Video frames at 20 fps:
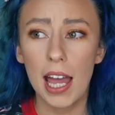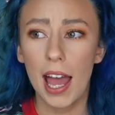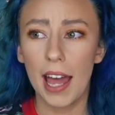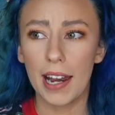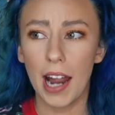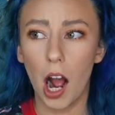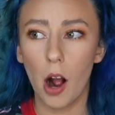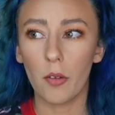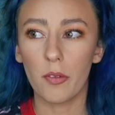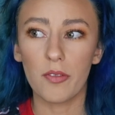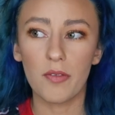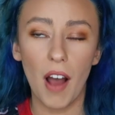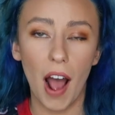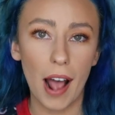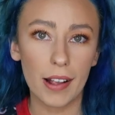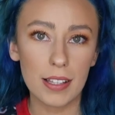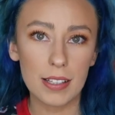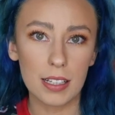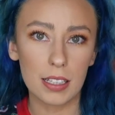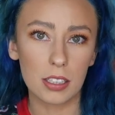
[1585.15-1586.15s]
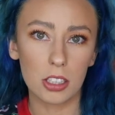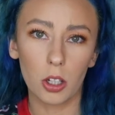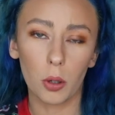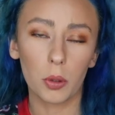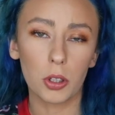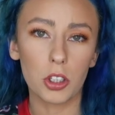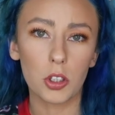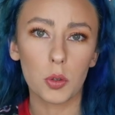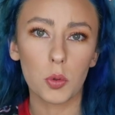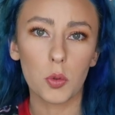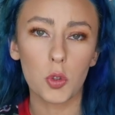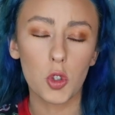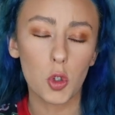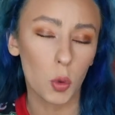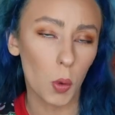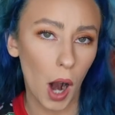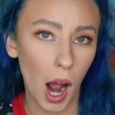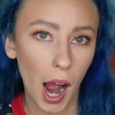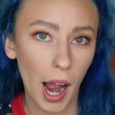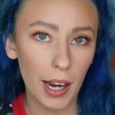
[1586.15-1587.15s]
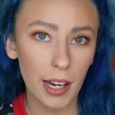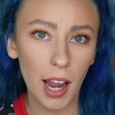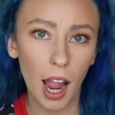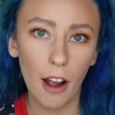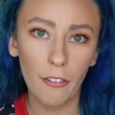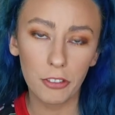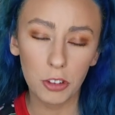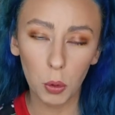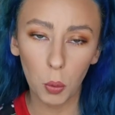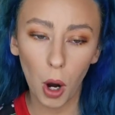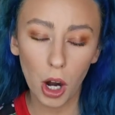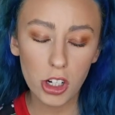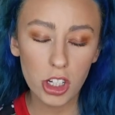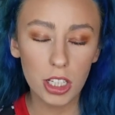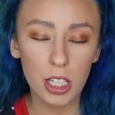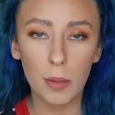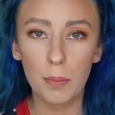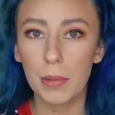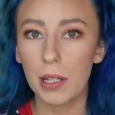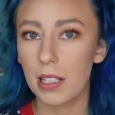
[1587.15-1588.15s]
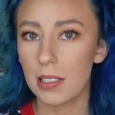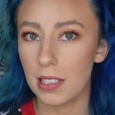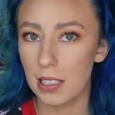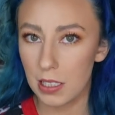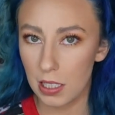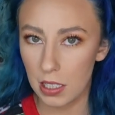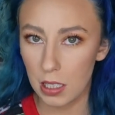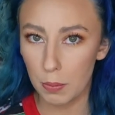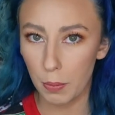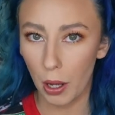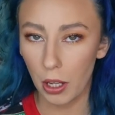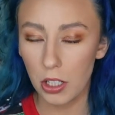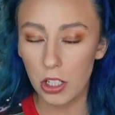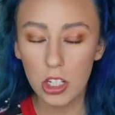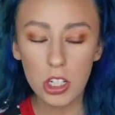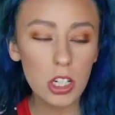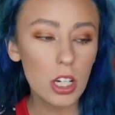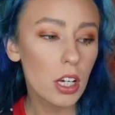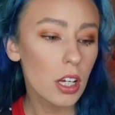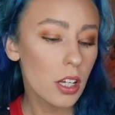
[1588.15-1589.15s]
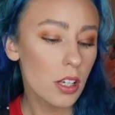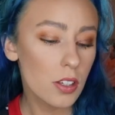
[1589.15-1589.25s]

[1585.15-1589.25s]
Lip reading: and how fast it's going to dry after washing it because it's a sponge.